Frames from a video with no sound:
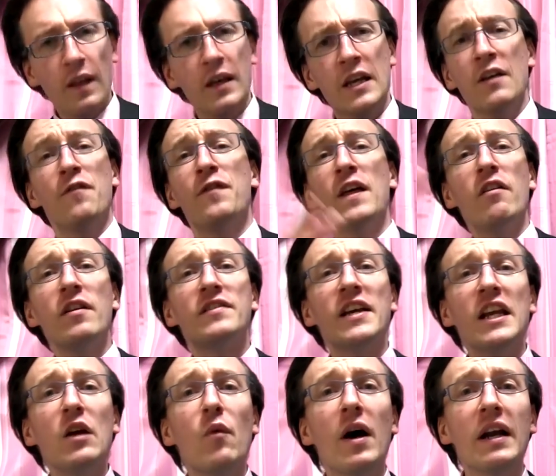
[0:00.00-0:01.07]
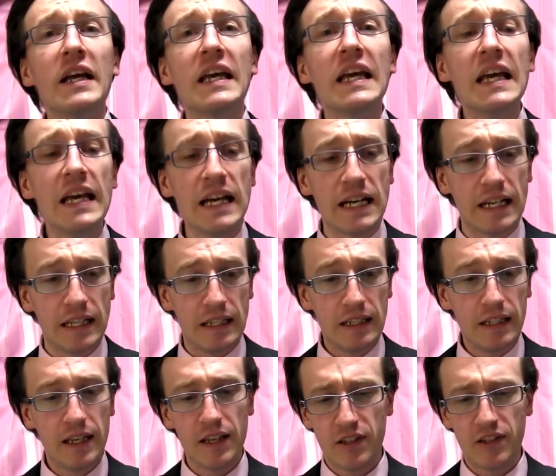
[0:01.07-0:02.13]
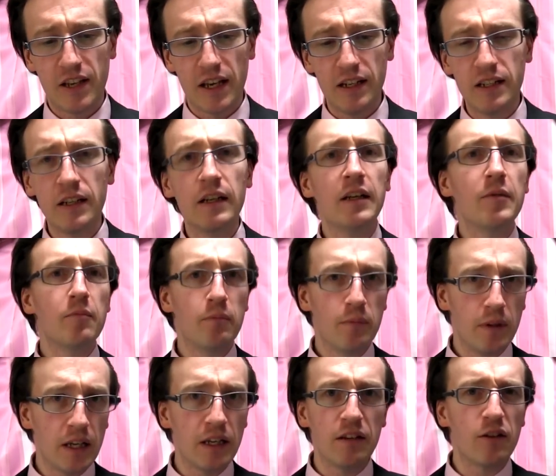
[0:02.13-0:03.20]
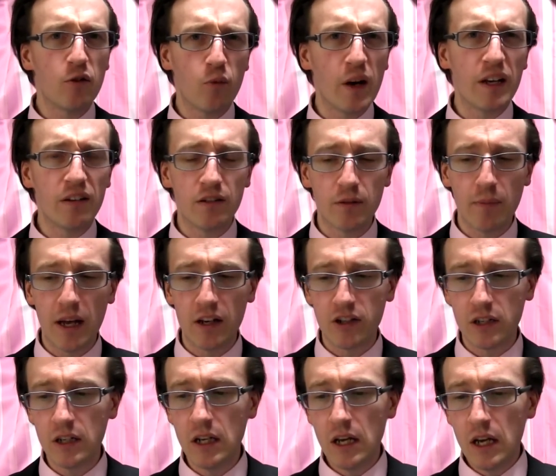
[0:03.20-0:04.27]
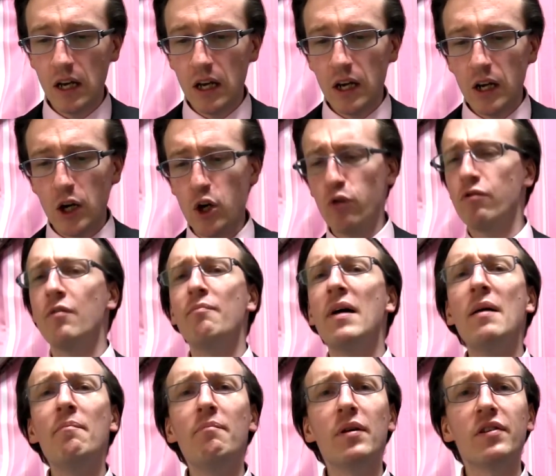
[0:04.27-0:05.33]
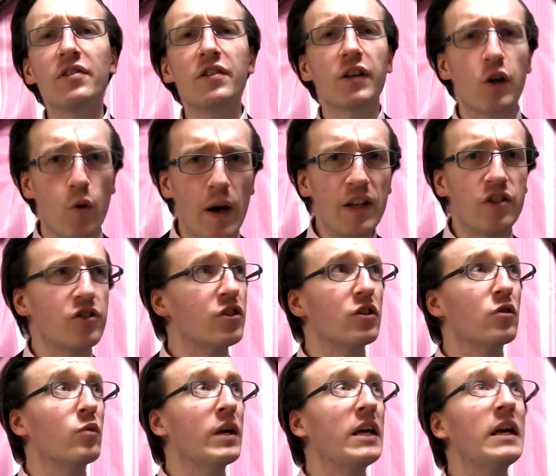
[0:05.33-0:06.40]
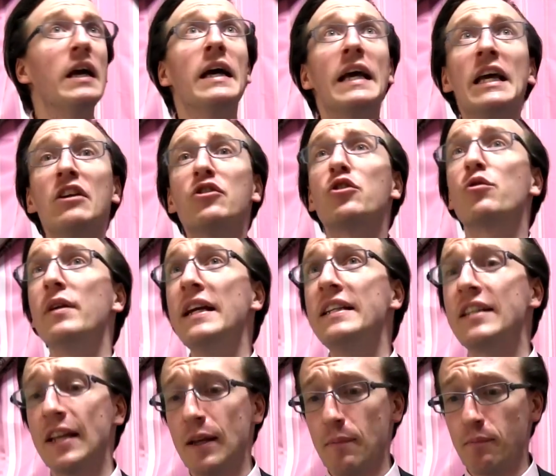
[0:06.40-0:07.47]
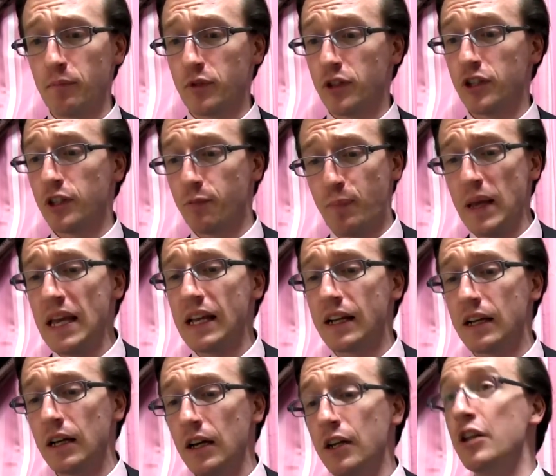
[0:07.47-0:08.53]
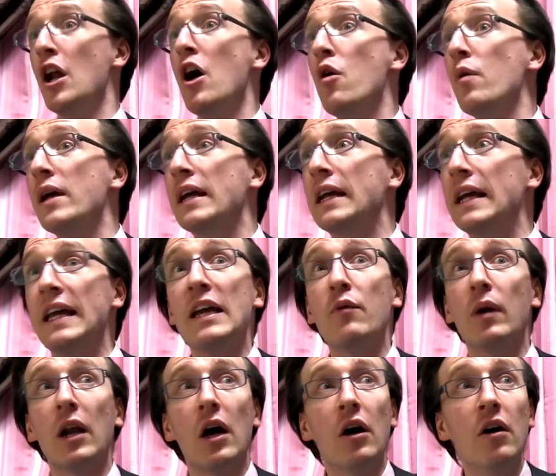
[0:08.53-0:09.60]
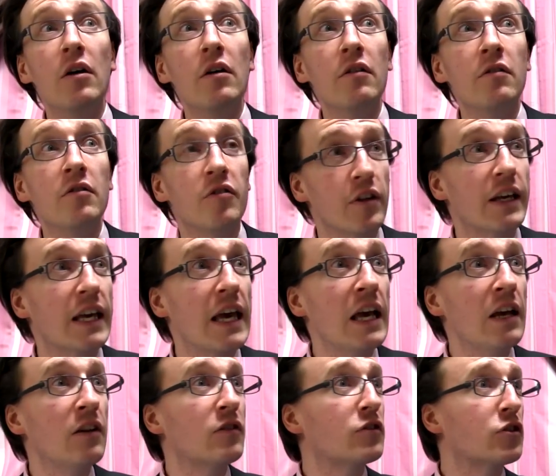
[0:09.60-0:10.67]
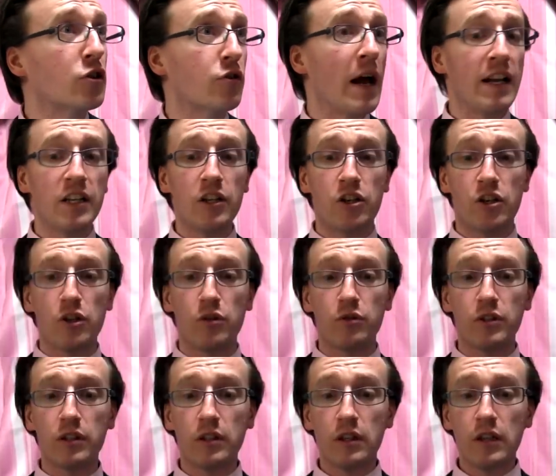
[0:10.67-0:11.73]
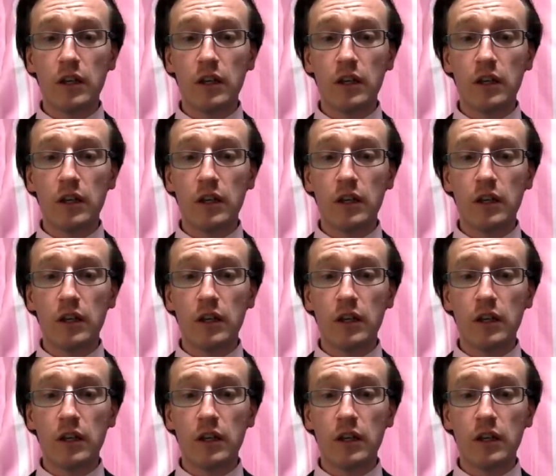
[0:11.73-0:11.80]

"If there is anyone here," he said, in the way you'd imagine, "who remembers the question, we entreat him to speak, knowing he will earn the king's gratitude."